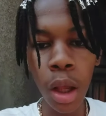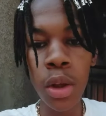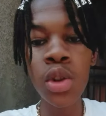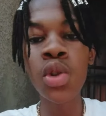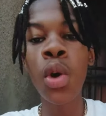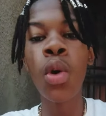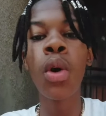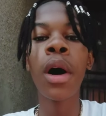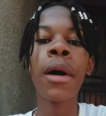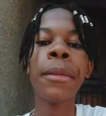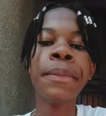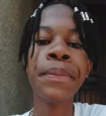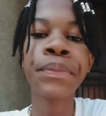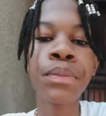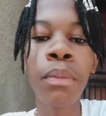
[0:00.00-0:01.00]

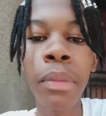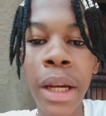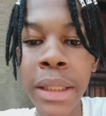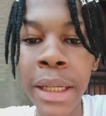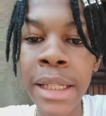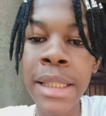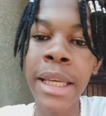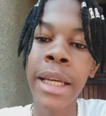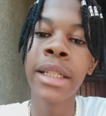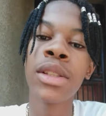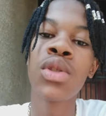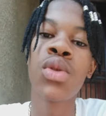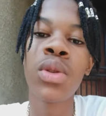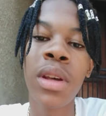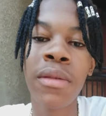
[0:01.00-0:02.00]
So let's get
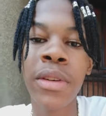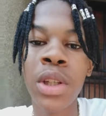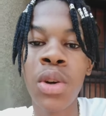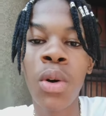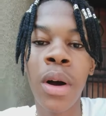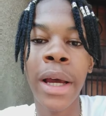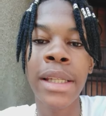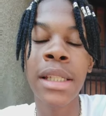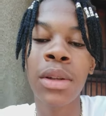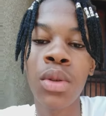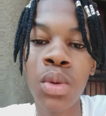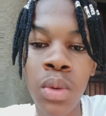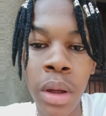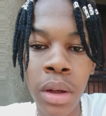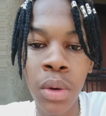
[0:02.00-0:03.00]
into the video, guys. I
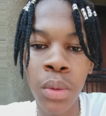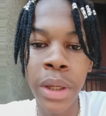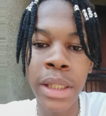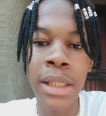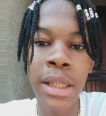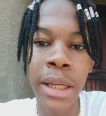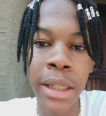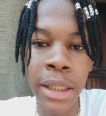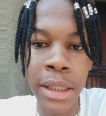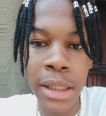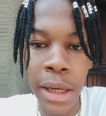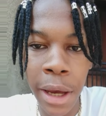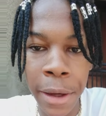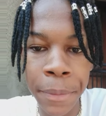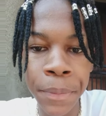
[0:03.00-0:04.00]
don't want to waste any
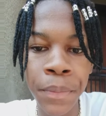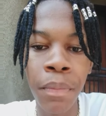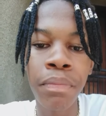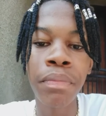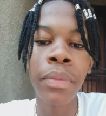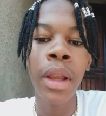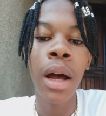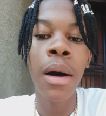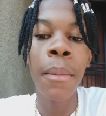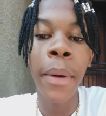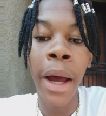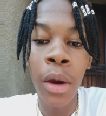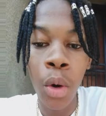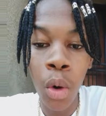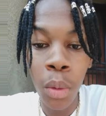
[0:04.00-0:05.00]
time.
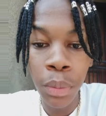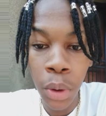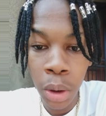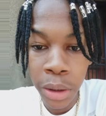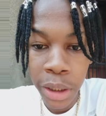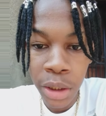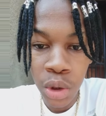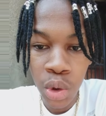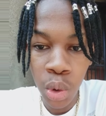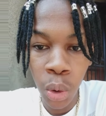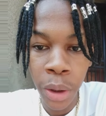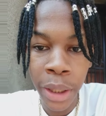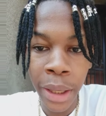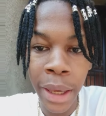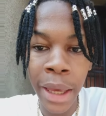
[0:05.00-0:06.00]
I hope you'll
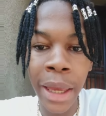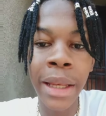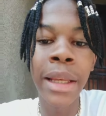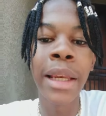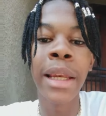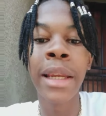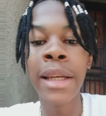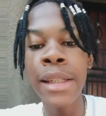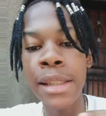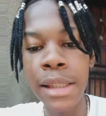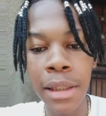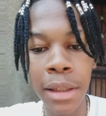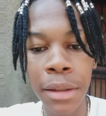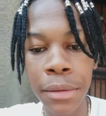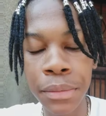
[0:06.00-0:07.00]
enjoy and
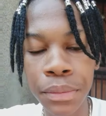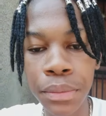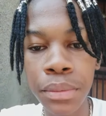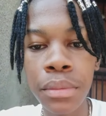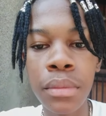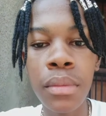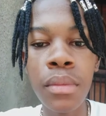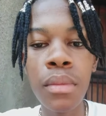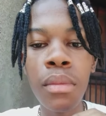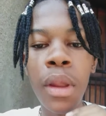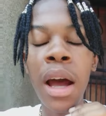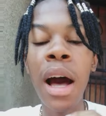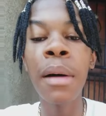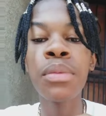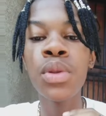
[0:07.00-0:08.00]
listen
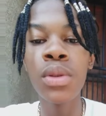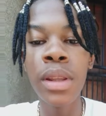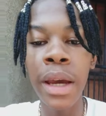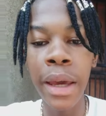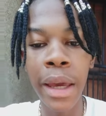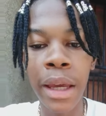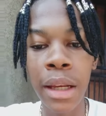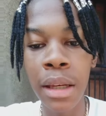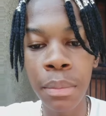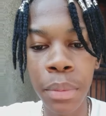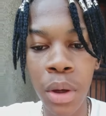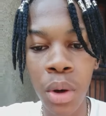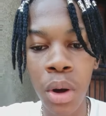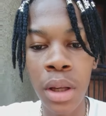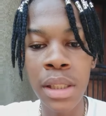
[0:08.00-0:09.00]
up to the end,
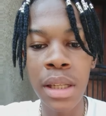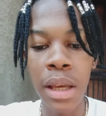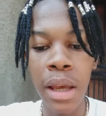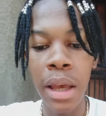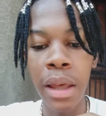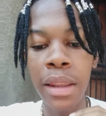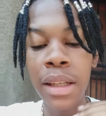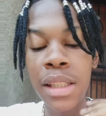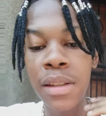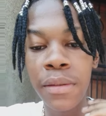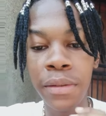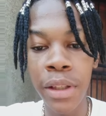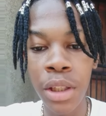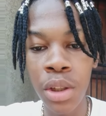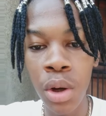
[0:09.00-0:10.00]
because this
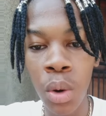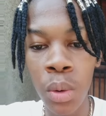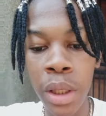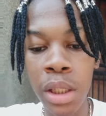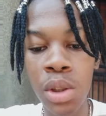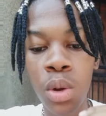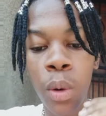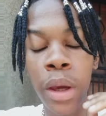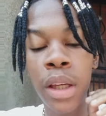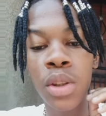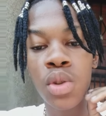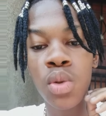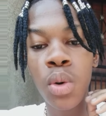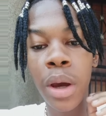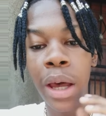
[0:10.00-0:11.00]
video is going
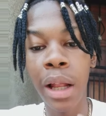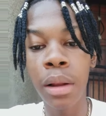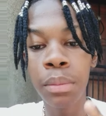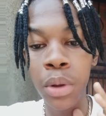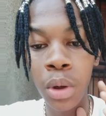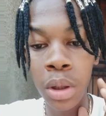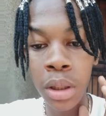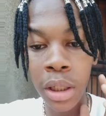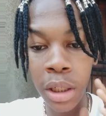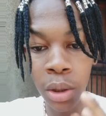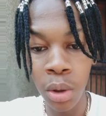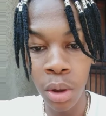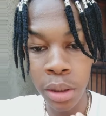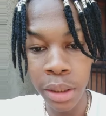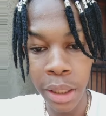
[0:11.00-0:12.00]
to help y'all a
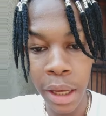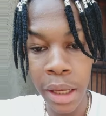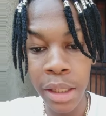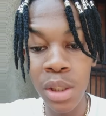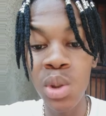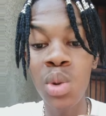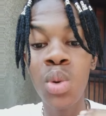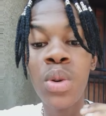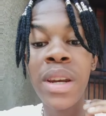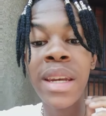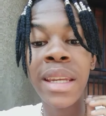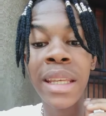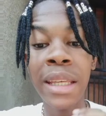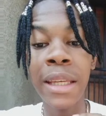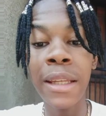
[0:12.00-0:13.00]
lot, guys. You
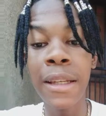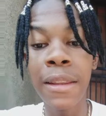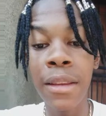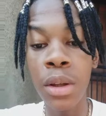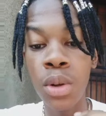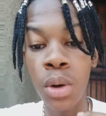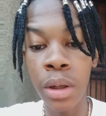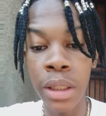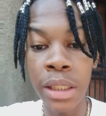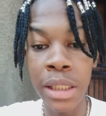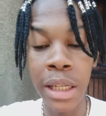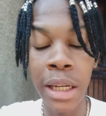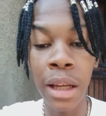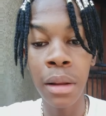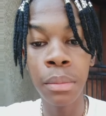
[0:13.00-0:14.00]
need the knowledge
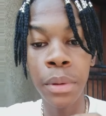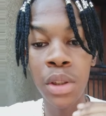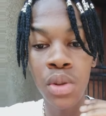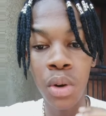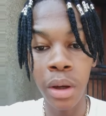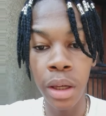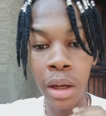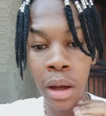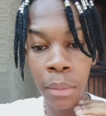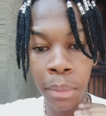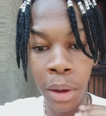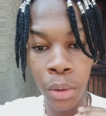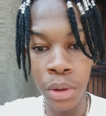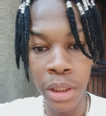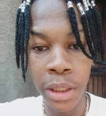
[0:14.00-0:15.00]
that I'll be talking
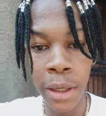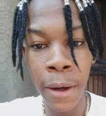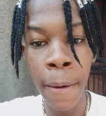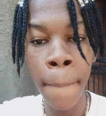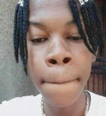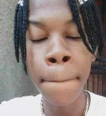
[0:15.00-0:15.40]
about here.